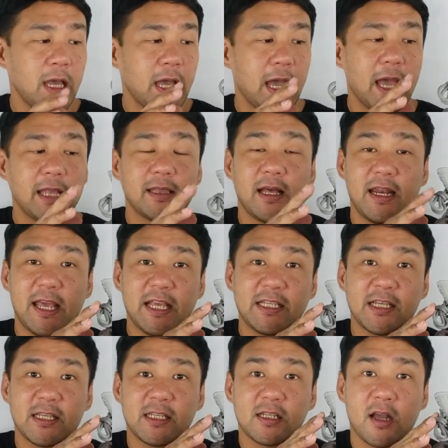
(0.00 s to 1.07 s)
And the
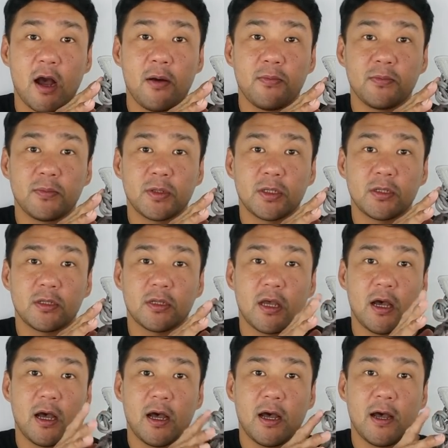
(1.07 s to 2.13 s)
laces comes
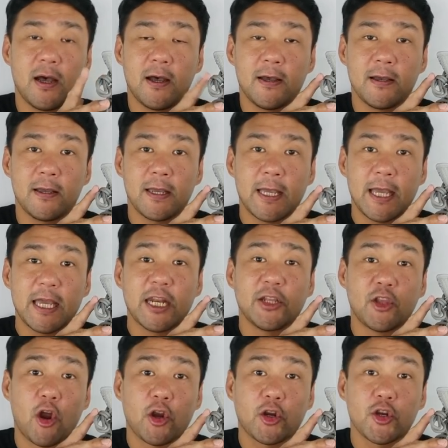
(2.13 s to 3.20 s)
uh, in a
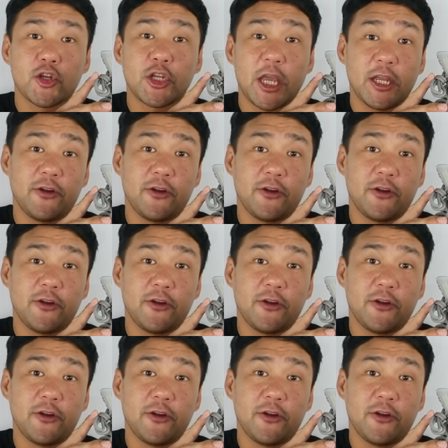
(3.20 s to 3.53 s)
darker shade